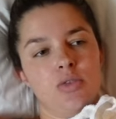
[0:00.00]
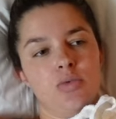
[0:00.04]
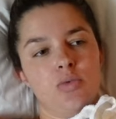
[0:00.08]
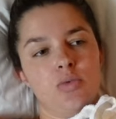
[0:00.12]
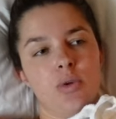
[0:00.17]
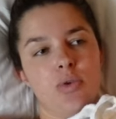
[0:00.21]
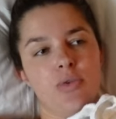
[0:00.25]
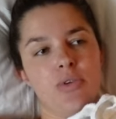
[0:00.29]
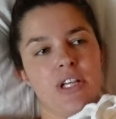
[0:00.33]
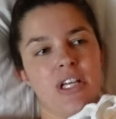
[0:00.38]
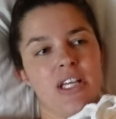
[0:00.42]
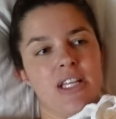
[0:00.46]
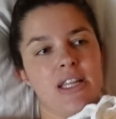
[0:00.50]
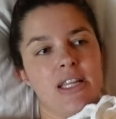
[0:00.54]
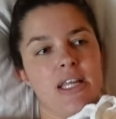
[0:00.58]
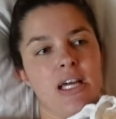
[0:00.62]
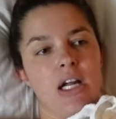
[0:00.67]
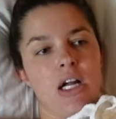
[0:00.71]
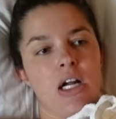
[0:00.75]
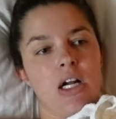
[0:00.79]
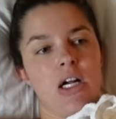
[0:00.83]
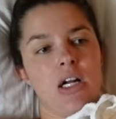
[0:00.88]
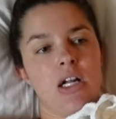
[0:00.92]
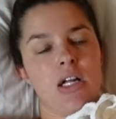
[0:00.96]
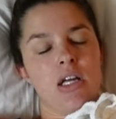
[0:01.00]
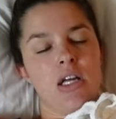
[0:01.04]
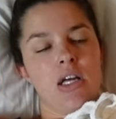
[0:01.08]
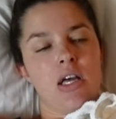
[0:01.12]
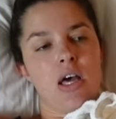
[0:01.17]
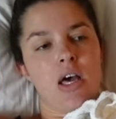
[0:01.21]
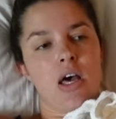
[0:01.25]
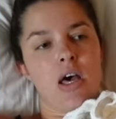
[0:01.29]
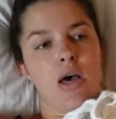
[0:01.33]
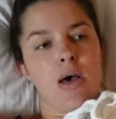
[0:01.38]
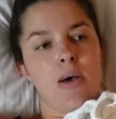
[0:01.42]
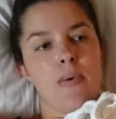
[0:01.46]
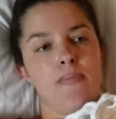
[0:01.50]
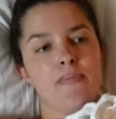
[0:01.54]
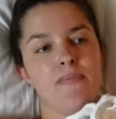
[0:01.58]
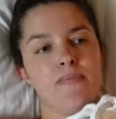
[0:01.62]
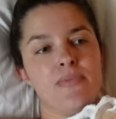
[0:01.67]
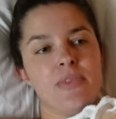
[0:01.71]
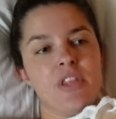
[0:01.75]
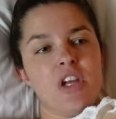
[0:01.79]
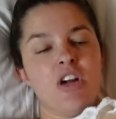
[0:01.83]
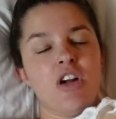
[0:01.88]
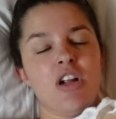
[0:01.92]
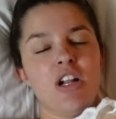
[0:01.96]
road to get there. Um,
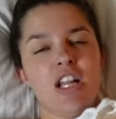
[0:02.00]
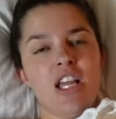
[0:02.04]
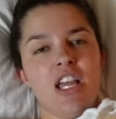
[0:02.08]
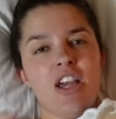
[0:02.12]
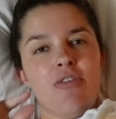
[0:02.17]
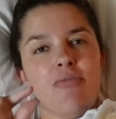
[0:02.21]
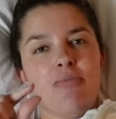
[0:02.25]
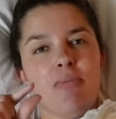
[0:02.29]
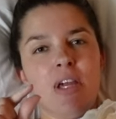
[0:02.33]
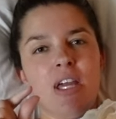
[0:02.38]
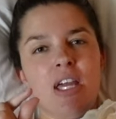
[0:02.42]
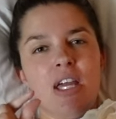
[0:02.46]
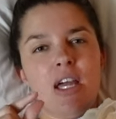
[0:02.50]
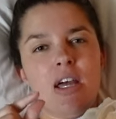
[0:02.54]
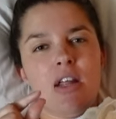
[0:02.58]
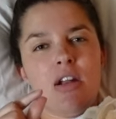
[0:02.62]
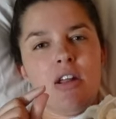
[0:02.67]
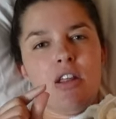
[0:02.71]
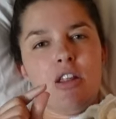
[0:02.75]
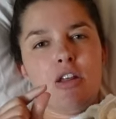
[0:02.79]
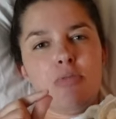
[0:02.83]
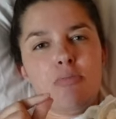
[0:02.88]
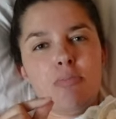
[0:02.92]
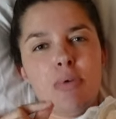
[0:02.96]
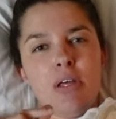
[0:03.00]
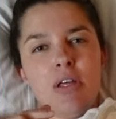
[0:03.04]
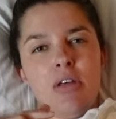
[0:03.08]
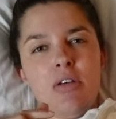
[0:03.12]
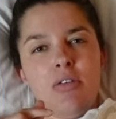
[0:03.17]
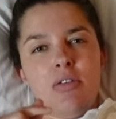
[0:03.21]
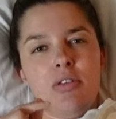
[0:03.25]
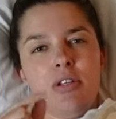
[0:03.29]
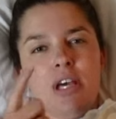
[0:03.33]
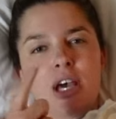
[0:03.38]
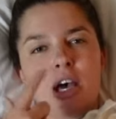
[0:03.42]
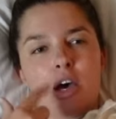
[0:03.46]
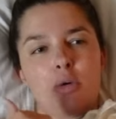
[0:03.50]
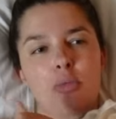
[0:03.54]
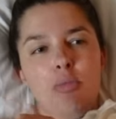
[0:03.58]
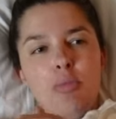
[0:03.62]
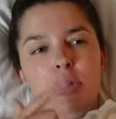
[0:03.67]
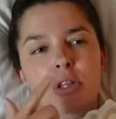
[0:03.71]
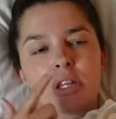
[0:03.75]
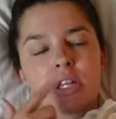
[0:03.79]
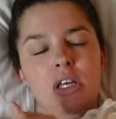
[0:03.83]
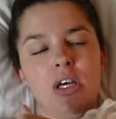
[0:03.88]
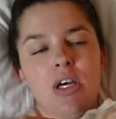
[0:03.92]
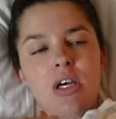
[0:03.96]
they're going to give me another pill to help
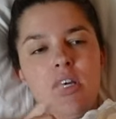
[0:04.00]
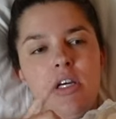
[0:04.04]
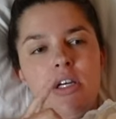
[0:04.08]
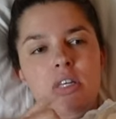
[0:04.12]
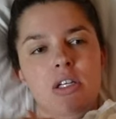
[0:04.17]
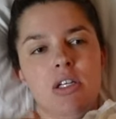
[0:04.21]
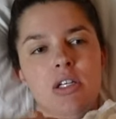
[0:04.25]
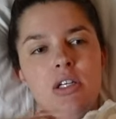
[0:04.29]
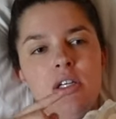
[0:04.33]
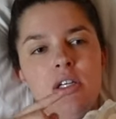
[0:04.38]
with the,